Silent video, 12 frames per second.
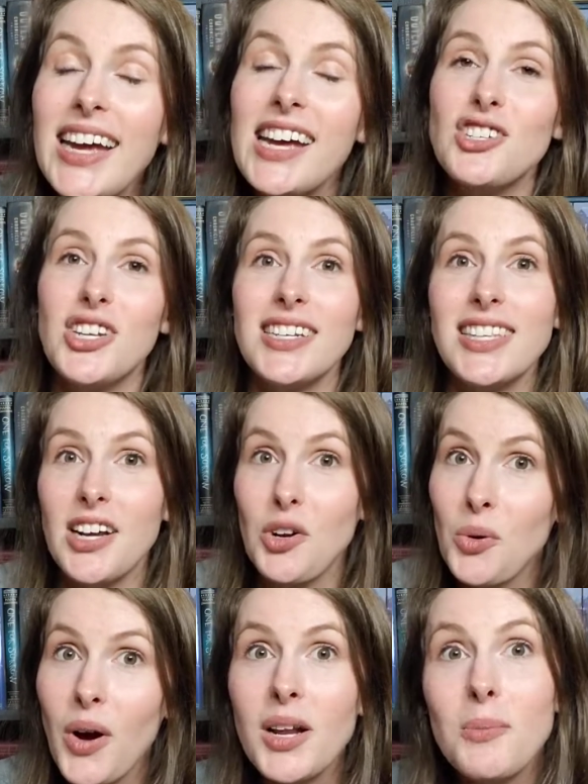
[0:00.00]
She has an
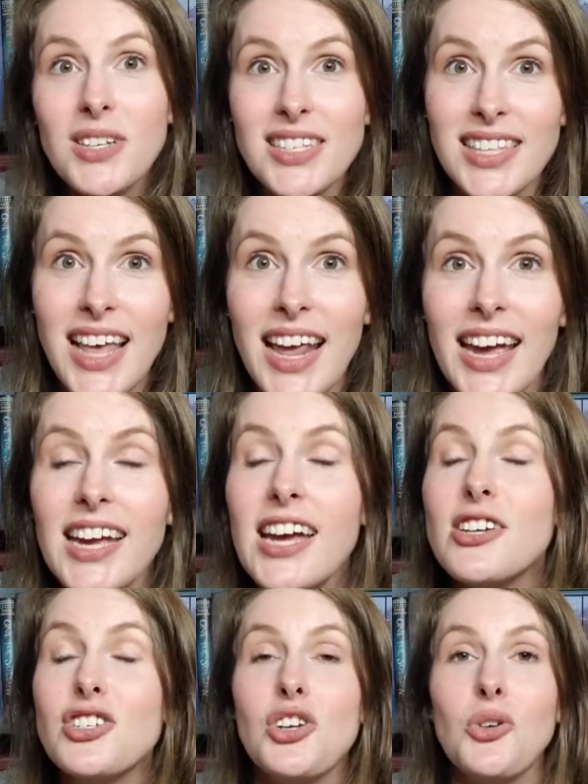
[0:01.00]
incredible aesthetic.
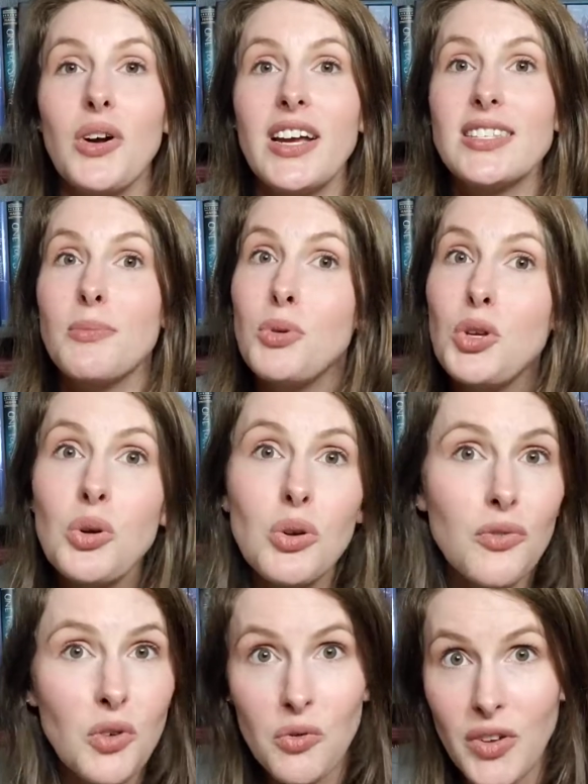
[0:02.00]
She creates
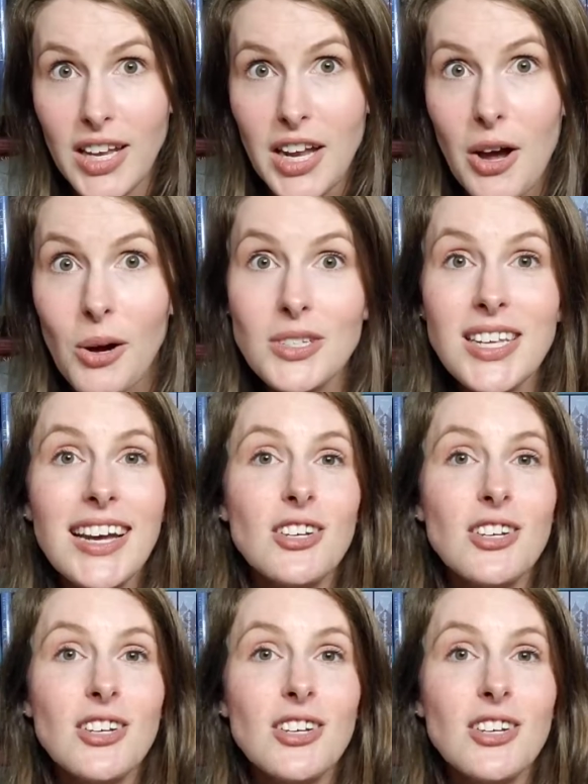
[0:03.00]
beautiful videos.